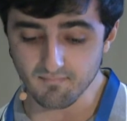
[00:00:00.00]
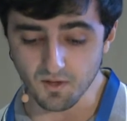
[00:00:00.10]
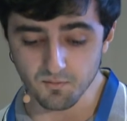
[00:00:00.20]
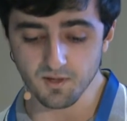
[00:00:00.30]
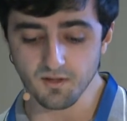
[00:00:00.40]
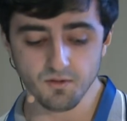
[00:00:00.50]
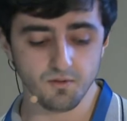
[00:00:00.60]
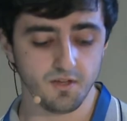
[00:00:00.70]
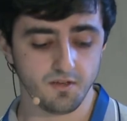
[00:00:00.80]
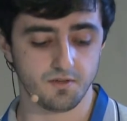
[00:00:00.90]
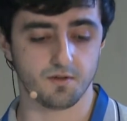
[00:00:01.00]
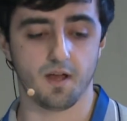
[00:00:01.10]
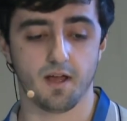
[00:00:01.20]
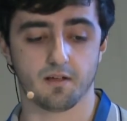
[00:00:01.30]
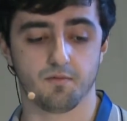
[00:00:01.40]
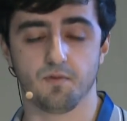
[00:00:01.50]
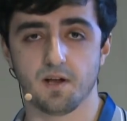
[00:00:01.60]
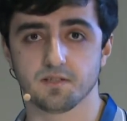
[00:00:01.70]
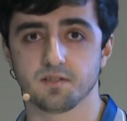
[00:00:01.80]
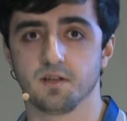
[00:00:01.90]
when you need to hack
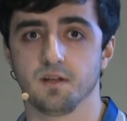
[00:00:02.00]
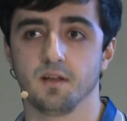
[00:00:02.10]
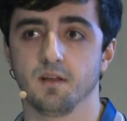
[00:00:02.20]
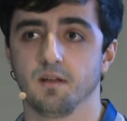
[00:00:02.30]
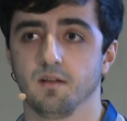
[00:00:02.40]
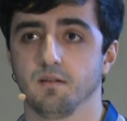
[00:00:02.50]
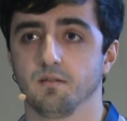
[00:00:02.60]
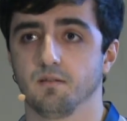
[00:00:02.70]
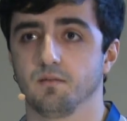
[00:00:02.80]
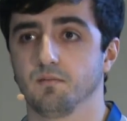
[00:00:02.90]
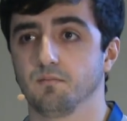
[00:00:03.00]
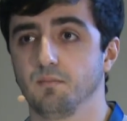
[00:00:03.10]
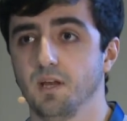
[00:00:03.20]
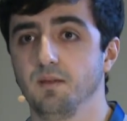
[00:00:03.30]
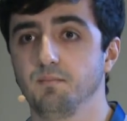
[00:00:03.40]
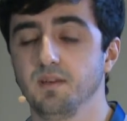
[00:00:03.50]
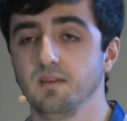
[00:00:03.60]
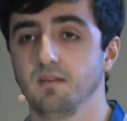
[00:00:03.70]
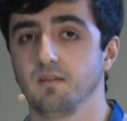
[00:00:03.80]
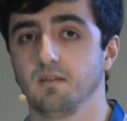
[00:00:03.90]
fast,
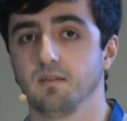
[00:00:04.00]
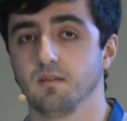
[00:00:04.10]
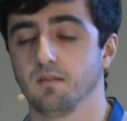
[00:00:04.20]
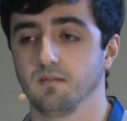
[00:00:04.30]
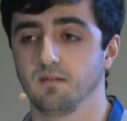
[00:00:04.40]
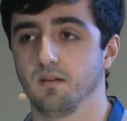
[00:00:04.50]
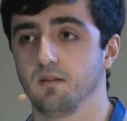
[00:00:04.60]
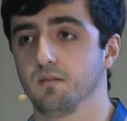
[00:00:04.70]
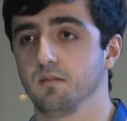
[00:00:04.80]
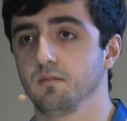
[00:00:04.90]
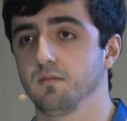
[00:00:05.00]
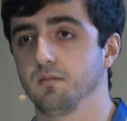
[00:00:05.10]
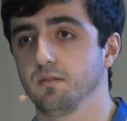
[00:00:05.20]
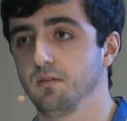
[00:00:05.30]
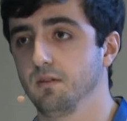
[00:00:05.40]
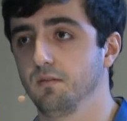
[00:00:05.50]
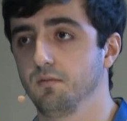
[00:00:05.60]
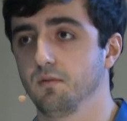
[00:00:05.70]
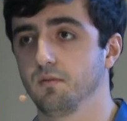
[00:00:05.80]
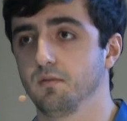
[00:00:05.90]
maybe they'll give
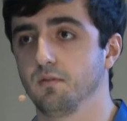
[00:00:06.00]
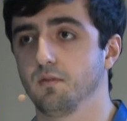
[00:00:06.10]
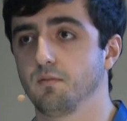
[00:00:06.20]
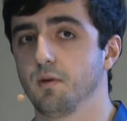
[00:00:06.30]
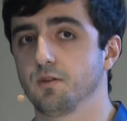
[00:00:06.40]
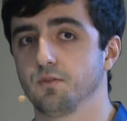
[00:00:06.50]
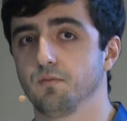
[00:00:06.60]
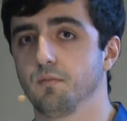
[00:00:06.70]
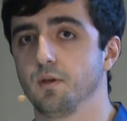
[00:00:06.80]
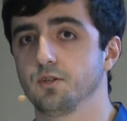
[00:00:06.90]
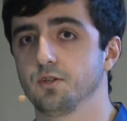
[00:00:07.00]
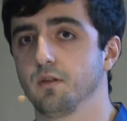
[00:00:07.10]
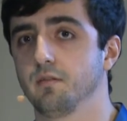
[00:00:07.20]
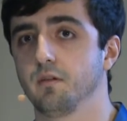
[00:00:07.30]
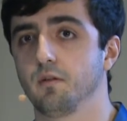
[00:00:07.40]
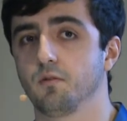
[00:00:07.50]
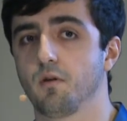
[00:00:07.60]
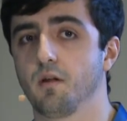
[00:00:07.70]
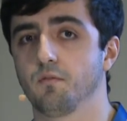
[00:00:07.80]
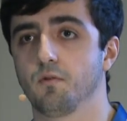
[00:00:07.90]
you not much information and they'll
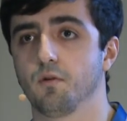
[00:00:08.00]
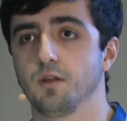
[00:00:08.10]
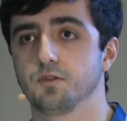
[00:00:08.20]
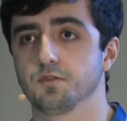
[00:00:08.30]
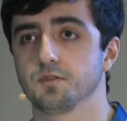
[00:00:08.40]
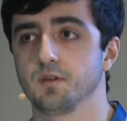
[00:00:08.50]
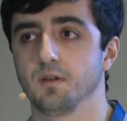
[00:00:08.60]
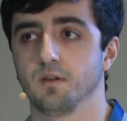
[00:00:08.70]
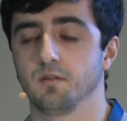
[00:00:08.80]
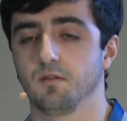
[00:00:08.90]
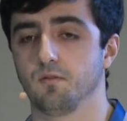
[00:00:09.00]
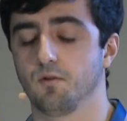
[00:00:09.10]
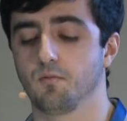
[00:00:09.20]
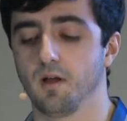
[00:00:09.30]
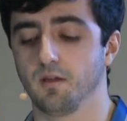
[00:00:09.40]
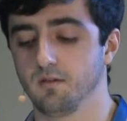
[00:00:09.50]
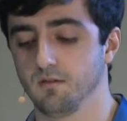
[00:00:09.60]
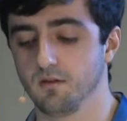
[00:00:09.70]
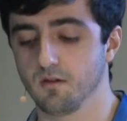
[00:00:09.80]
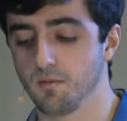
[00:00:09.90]
run for ages. They'll require
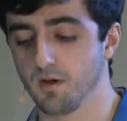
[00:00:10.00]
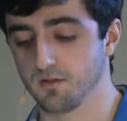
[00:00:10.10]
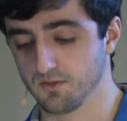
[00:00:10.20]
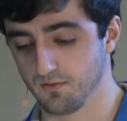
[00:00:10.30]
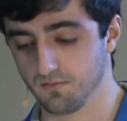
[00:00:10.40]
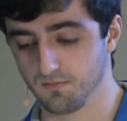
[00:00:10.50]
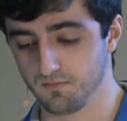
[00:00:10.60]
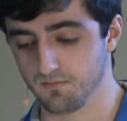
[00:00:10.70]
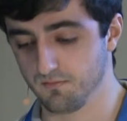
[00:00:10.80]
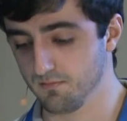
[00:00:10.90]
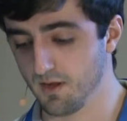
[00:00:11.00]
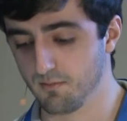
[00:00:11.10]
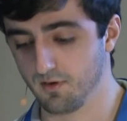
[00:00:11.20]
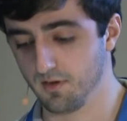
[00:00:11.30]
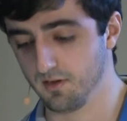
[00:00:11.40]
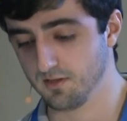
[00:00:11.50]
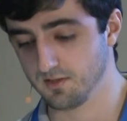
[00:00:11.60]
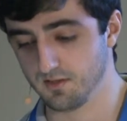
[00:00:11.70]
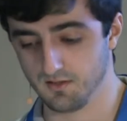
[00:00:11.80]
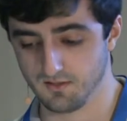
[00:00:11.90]
gigabytes of memory,
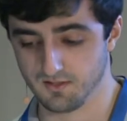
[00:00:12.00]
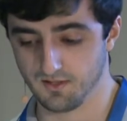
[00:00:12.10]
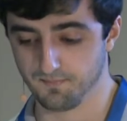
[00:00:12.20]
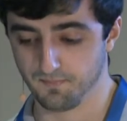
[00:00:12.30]
etc.